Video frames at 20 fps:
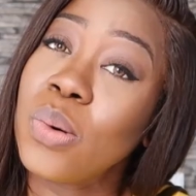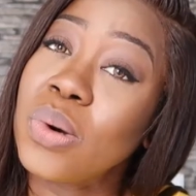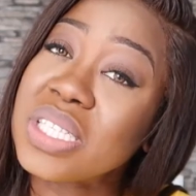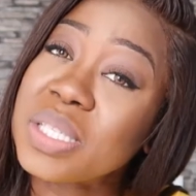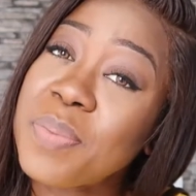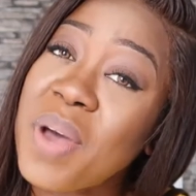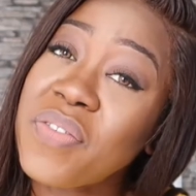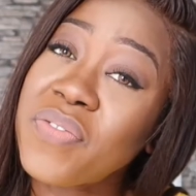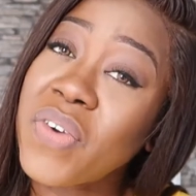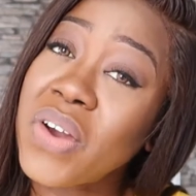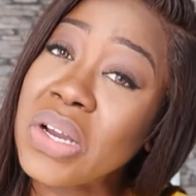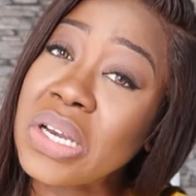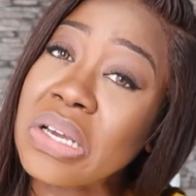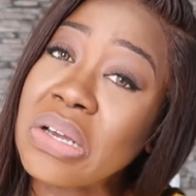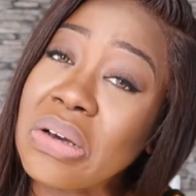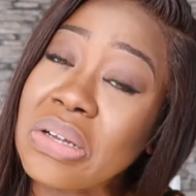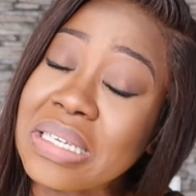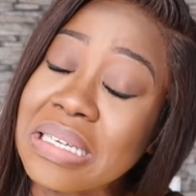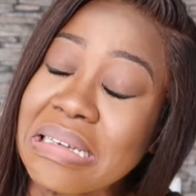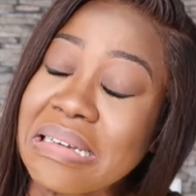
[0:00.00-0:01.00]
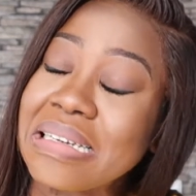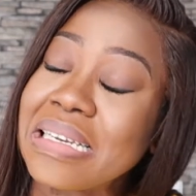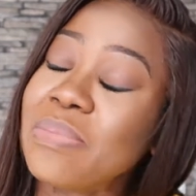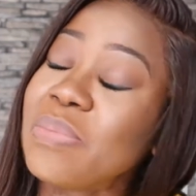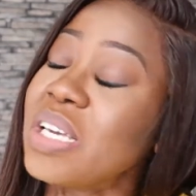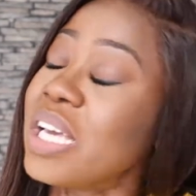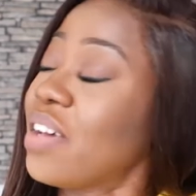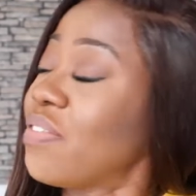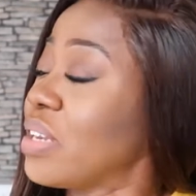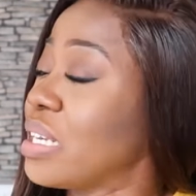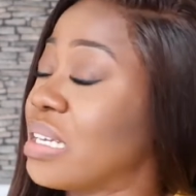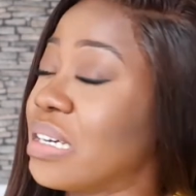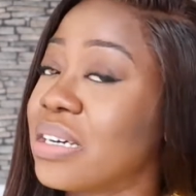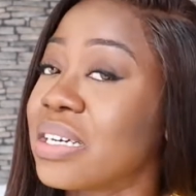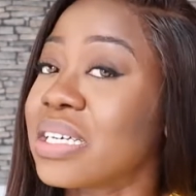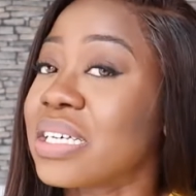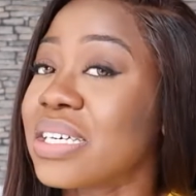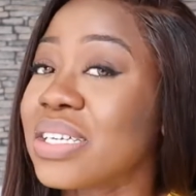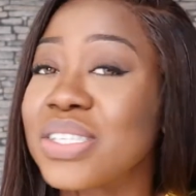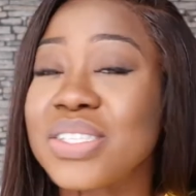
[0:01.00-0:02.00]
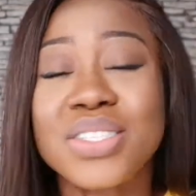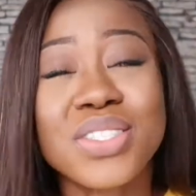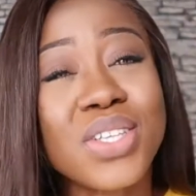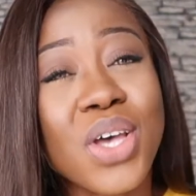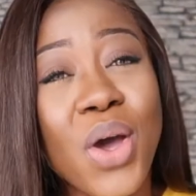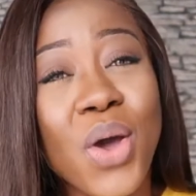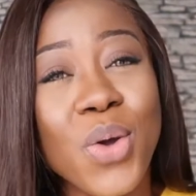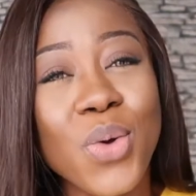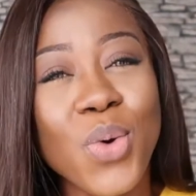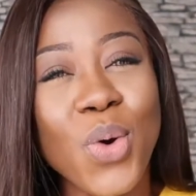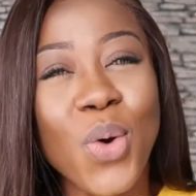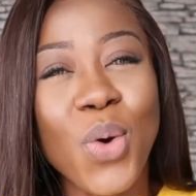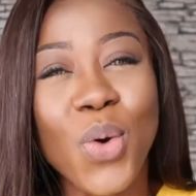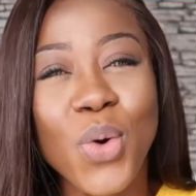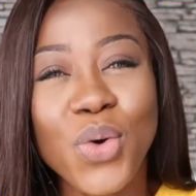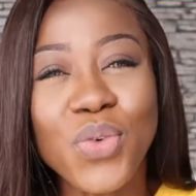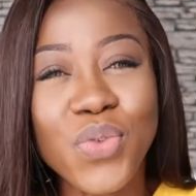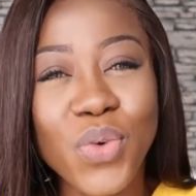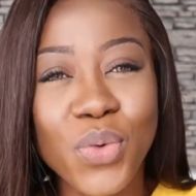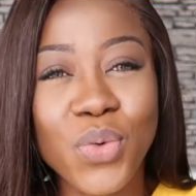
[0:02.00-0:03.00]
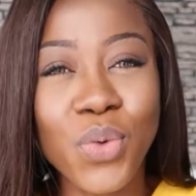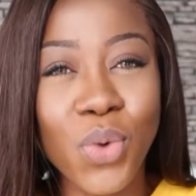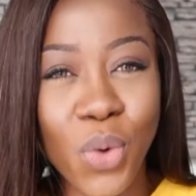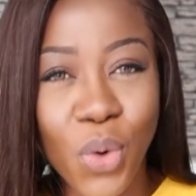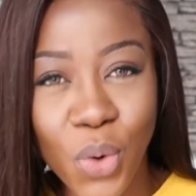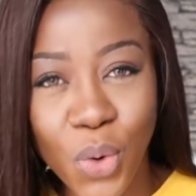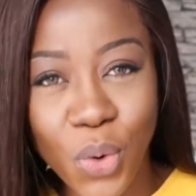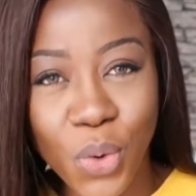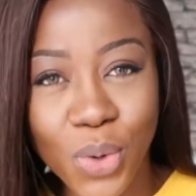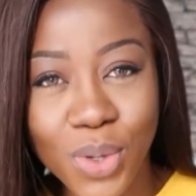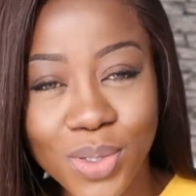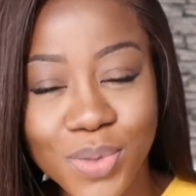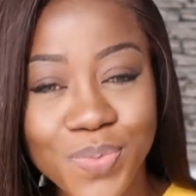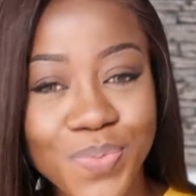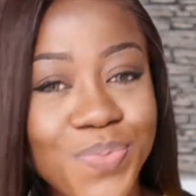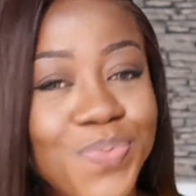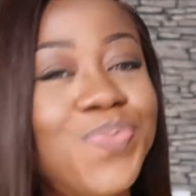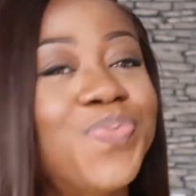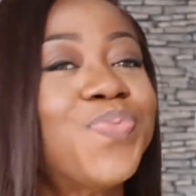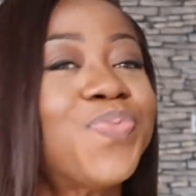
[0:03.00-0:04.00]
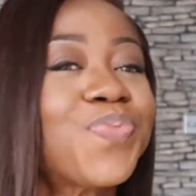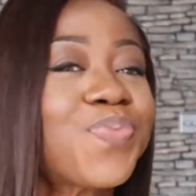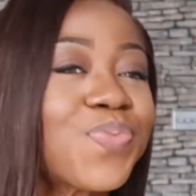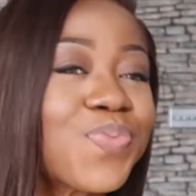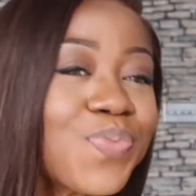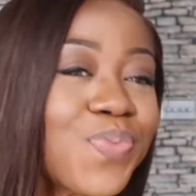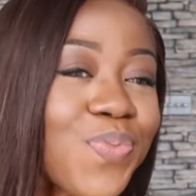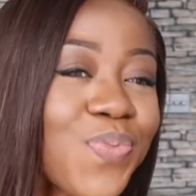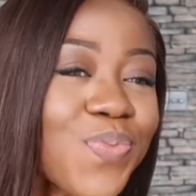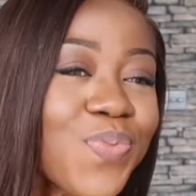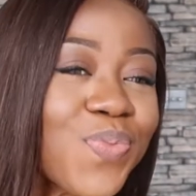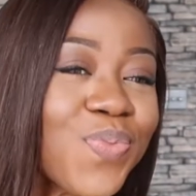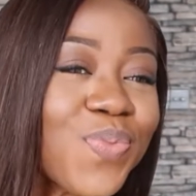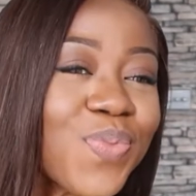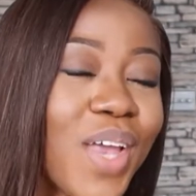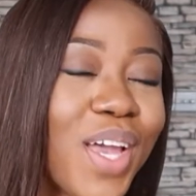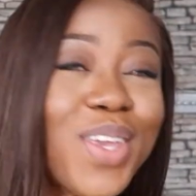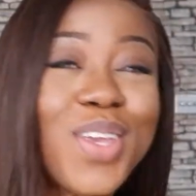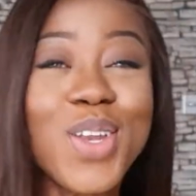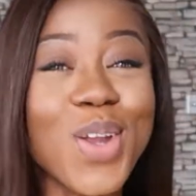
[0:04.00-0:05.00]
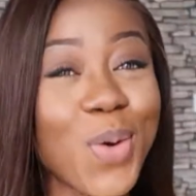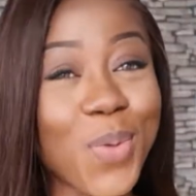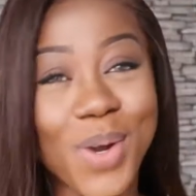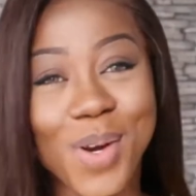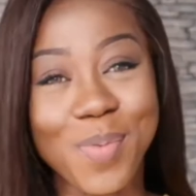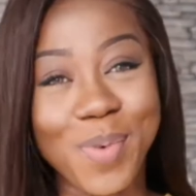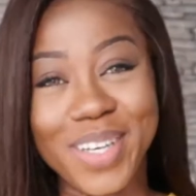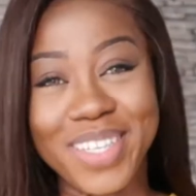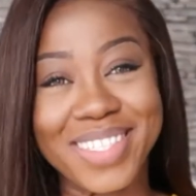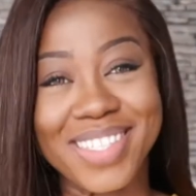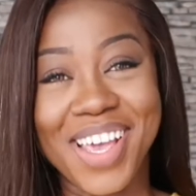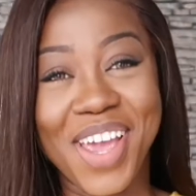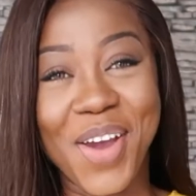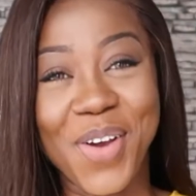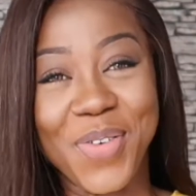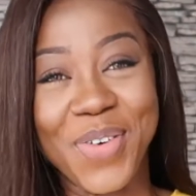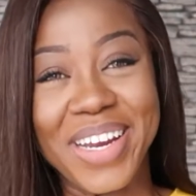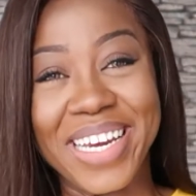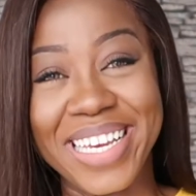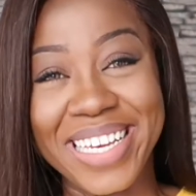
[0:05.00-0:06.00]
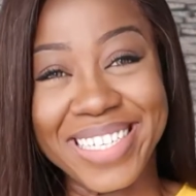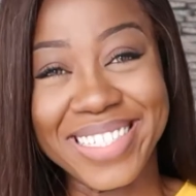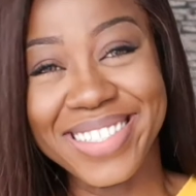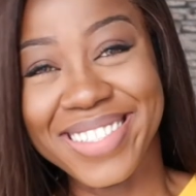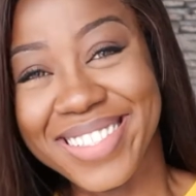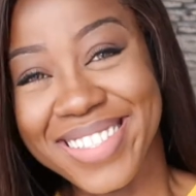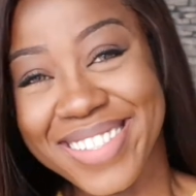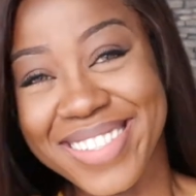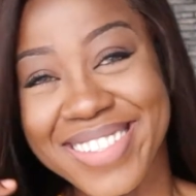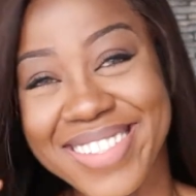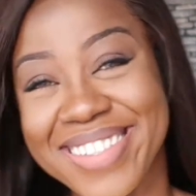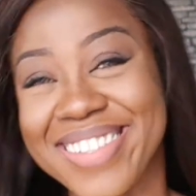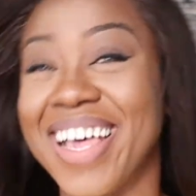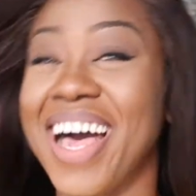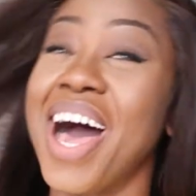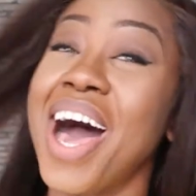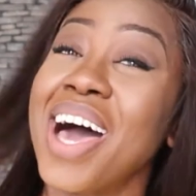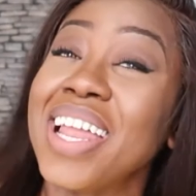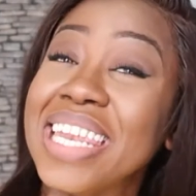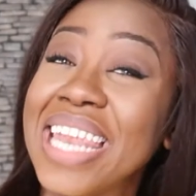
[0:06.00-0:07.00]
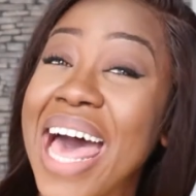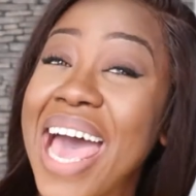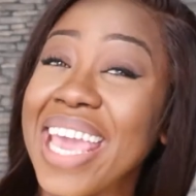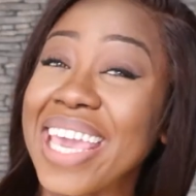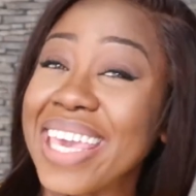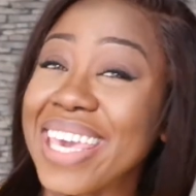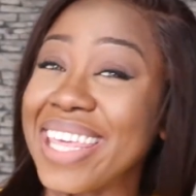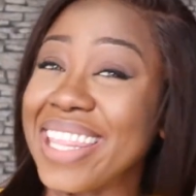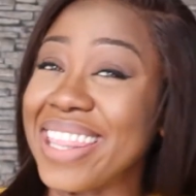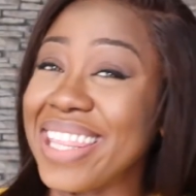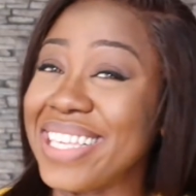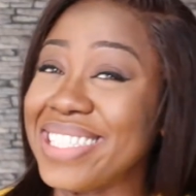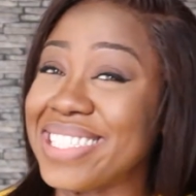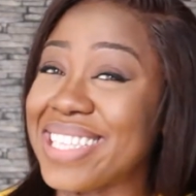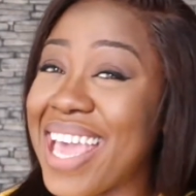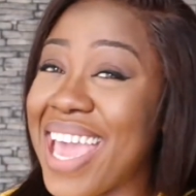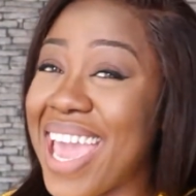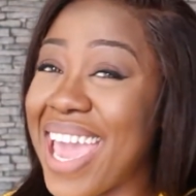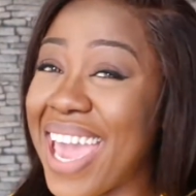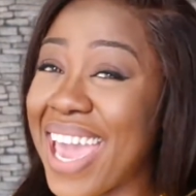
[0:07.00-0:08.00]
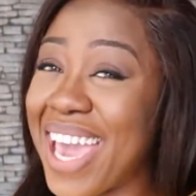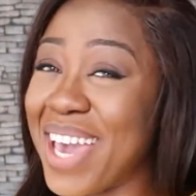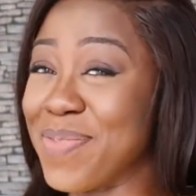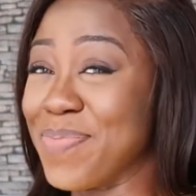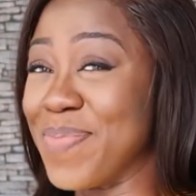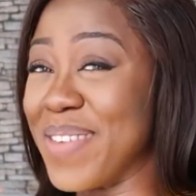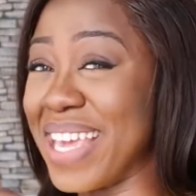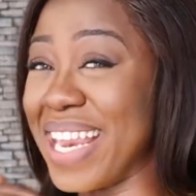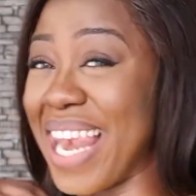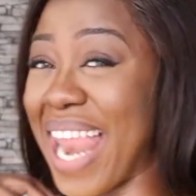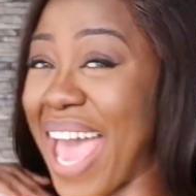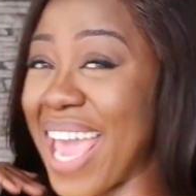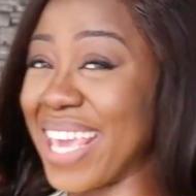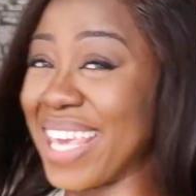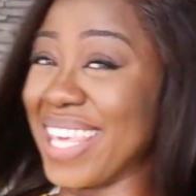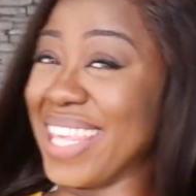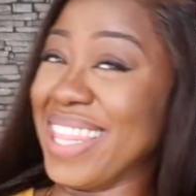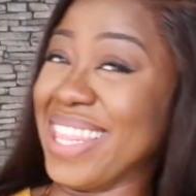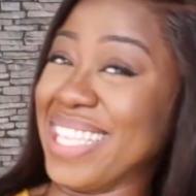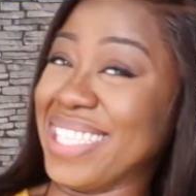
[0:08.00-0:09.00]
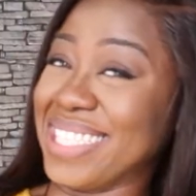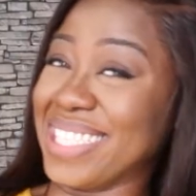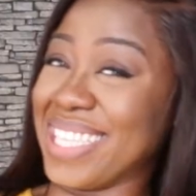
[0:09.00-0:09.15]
What's my verdict on it? Let me have a look. So overall, you know what I'm gonna say already. I'm liking this hair. We like it.